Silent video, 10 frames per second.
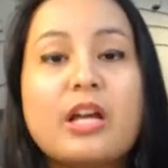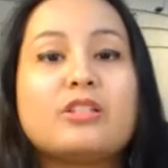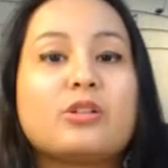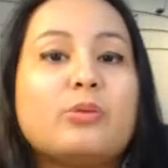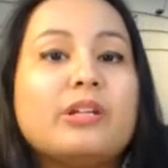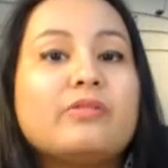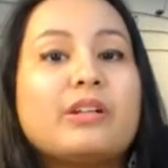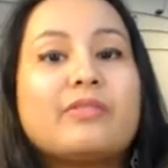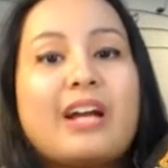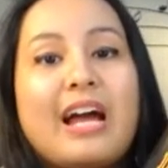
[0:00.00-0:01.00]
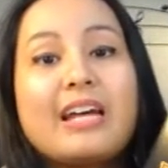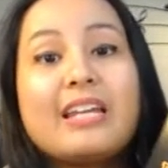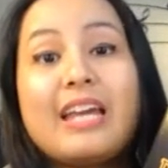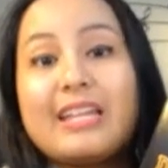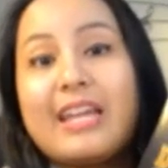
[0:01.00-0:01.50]
So we've never had
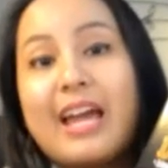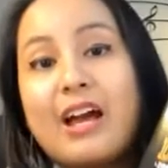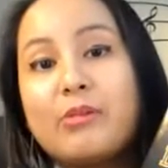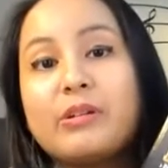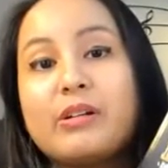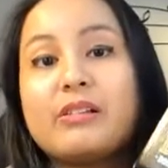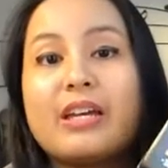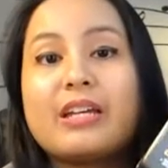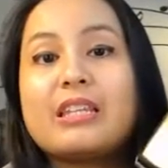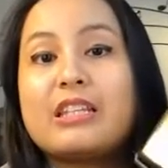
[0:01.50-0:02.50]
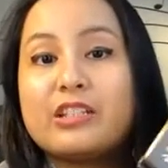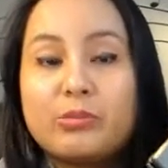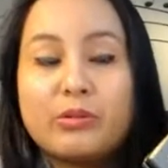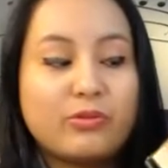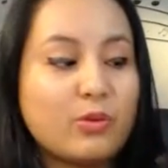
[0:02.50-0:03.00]
a camera like this
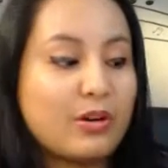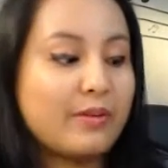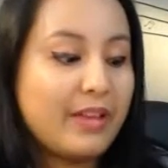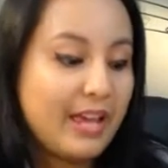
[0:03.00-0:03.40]
before.